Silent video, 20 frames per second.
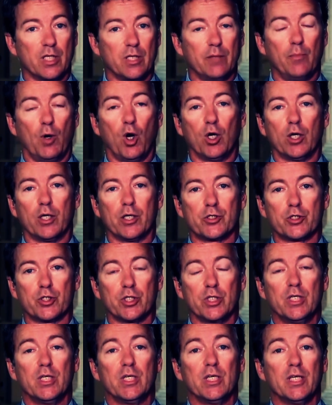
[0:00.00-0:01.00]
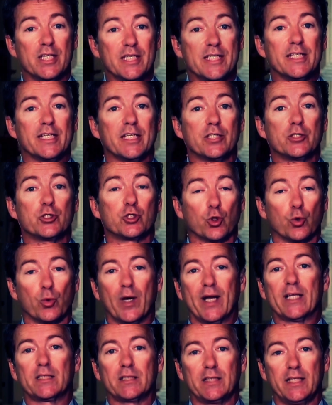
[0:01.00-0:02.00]
in March did
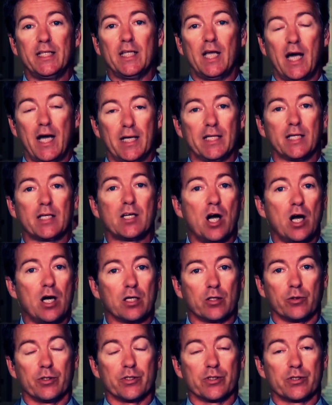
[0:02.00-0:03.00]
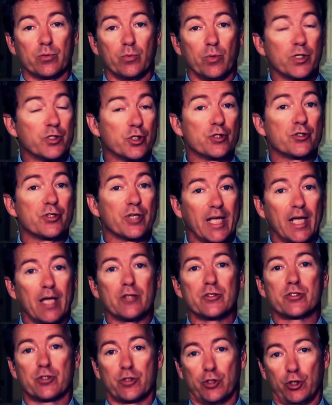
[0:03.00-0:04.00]
directly lie to Congress, which is
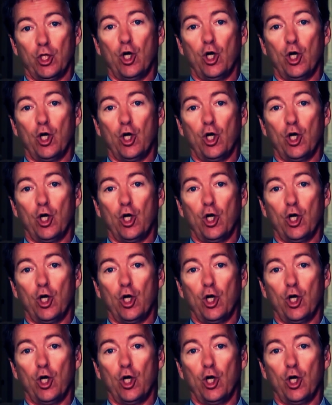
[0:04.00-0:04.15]
against the